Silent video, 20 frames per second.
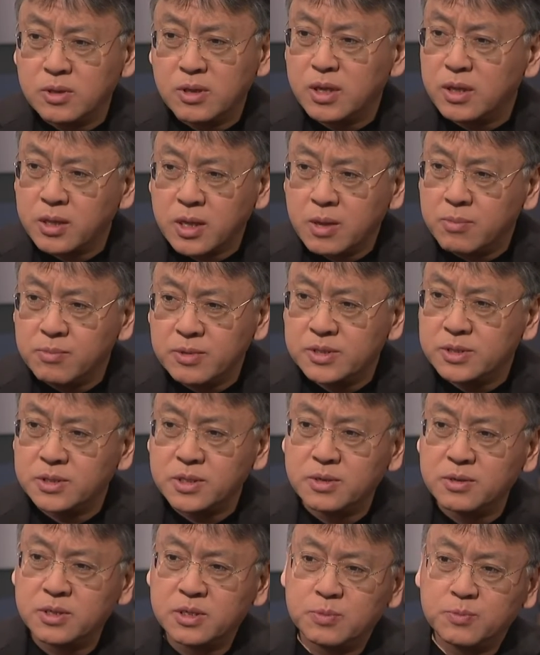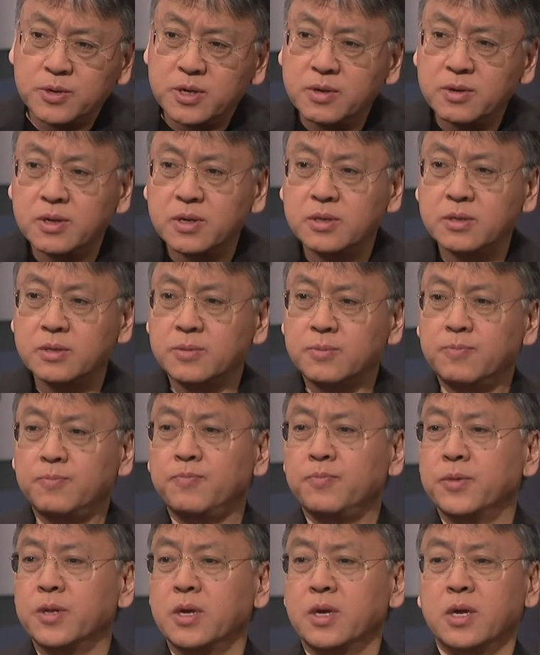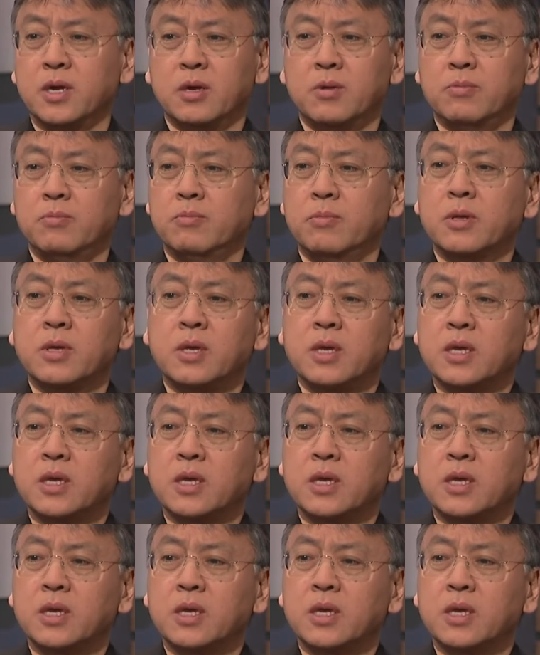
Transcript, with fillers: in that mysterious period, um,